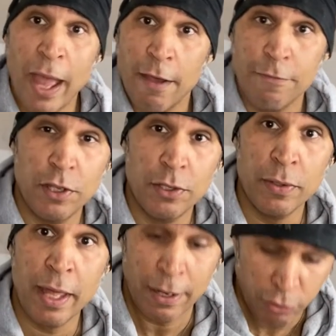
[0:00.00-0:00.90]
after you do
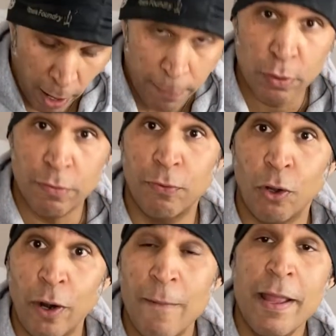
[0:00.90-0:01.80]
that, drop to the
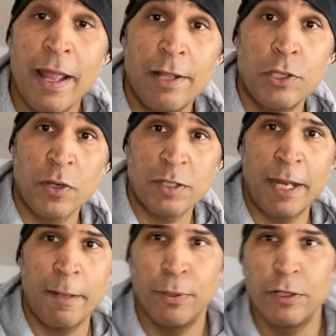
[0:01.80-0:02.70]
floor and do as
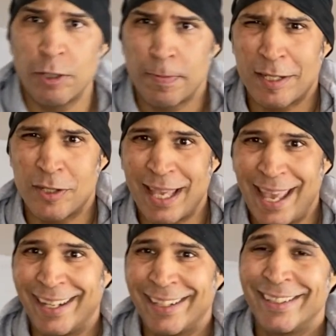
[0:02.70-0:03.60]
many push-ups as you
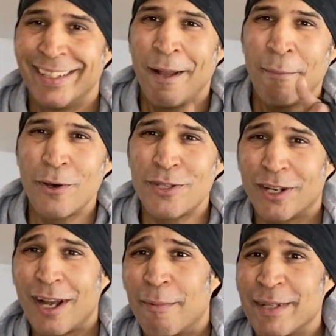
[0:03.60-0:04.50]
can. Post
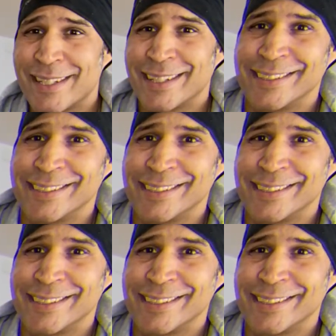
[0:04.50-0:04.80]
your comments.